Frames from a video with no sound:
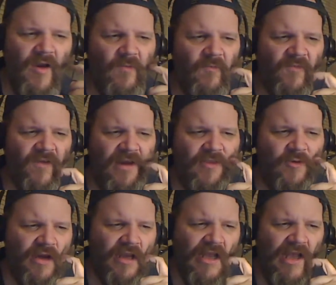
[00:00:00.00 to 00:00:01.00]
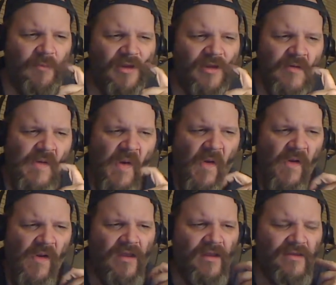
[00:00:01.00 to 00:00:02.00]
fan of the Green Goblin
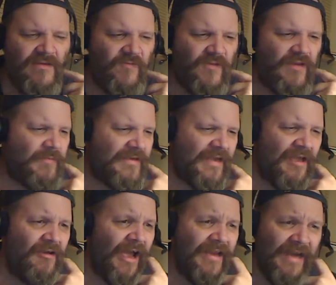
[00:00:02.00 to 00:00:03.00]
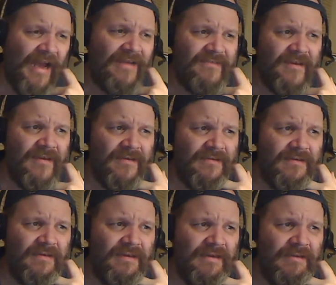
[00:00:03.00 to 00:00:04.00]
as a villain, but now I tend to
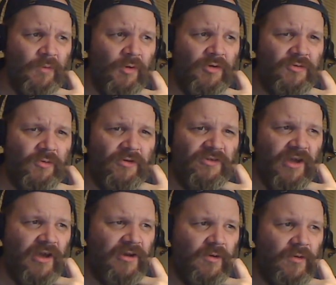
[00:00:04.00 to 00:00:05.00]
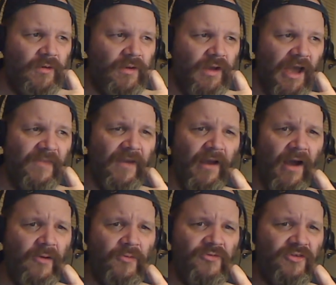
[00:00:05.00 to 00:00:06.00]
lean more towards Otto. I think
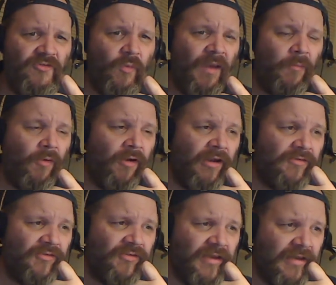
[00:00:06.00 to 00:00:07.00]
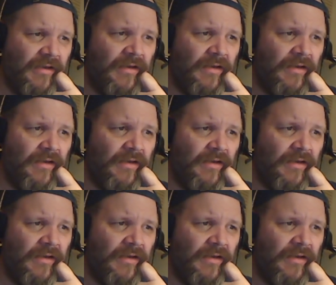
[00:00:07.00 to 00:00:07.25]
Otto is just way more interesting.